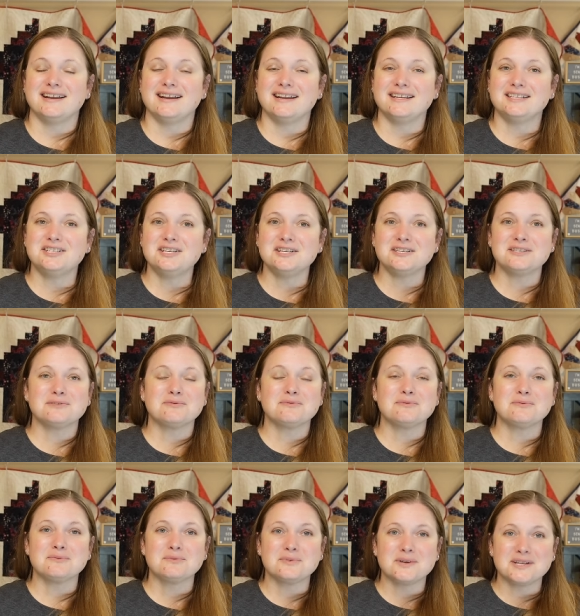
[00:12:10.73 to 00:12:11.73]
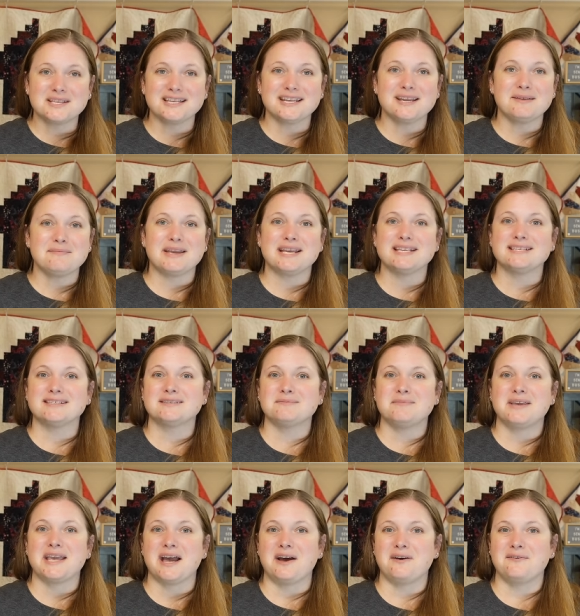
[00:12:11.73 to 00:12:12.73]
It just really amazes
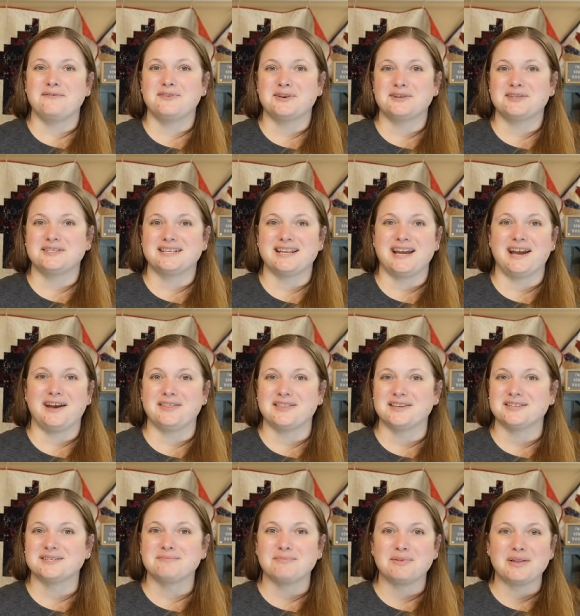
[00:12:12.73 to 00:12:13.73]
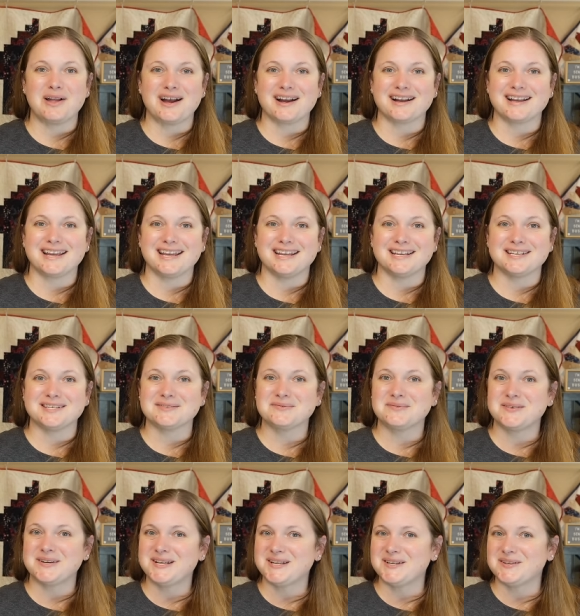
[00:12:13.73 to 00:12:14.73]
me how versatile this block is.
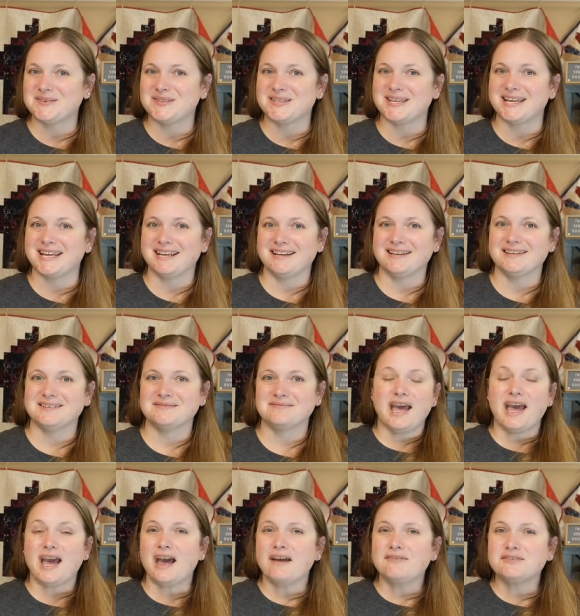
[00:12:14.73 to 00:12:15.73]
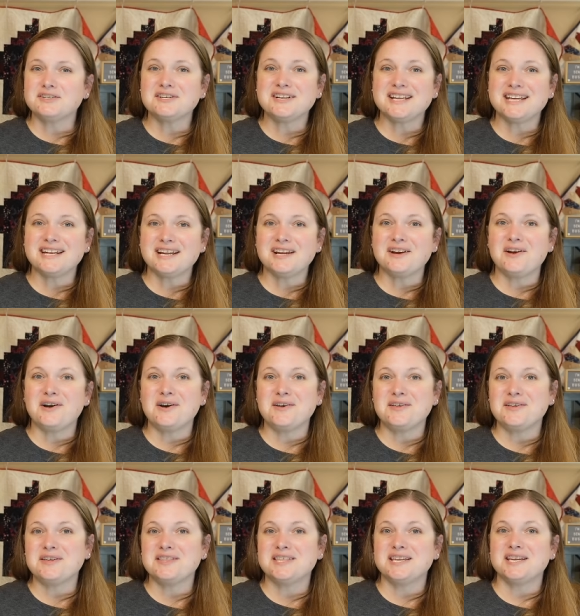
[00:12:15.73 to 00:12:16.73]
What do you think? After getting
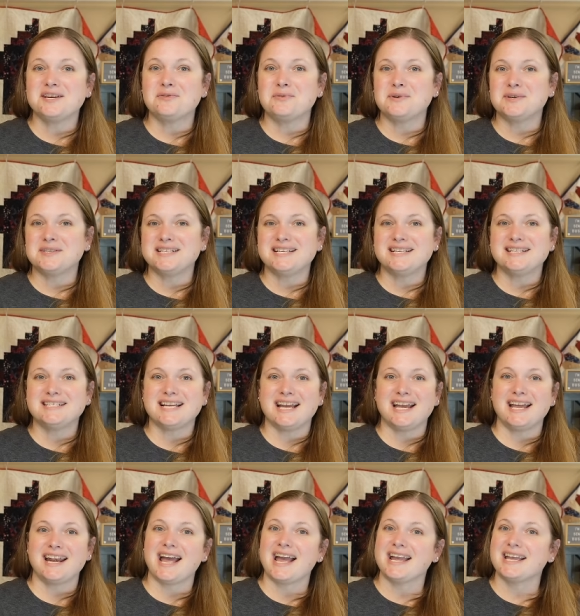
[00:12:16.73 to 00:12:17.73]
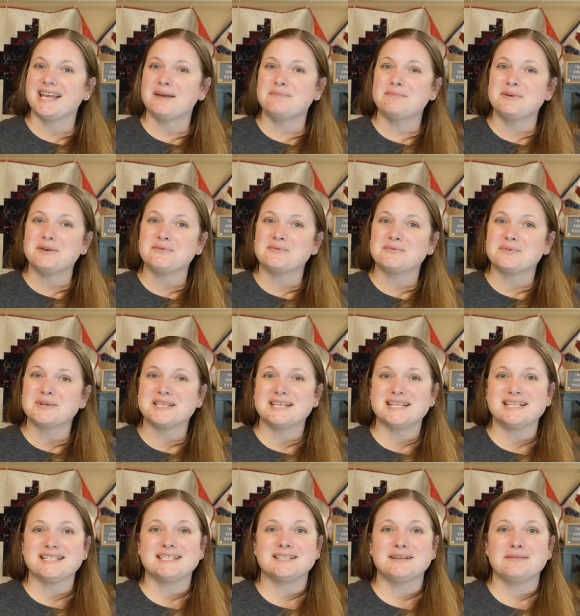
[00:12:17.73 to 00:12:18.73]
all of the quilting done, I kept it
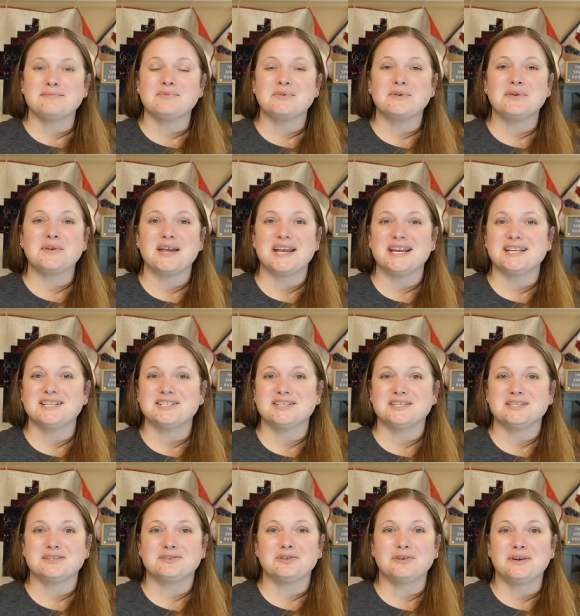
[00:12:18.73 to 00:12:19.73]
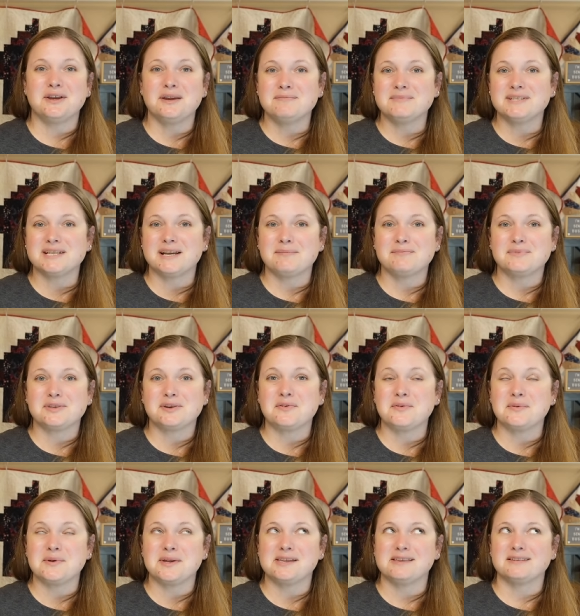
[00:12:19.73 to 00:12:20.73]
really simple and just trimmed up the
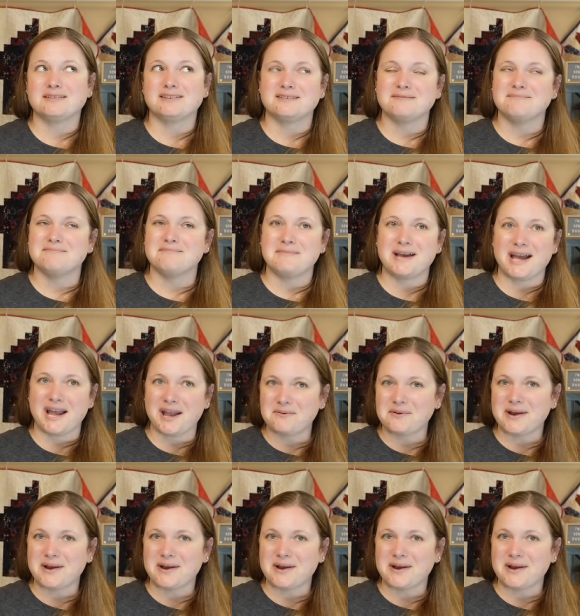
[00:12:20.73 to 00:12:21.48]
quilt my